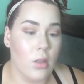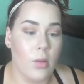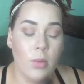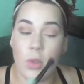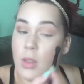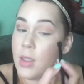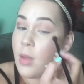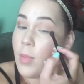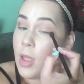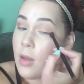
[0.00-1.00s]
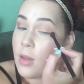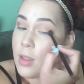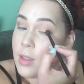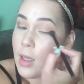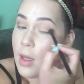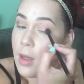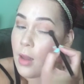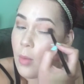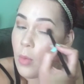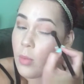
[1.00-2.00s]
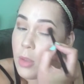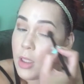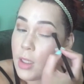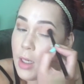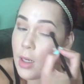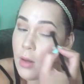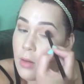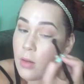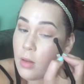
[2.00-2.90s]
And do the same thing on the side, and then we'll blend it out.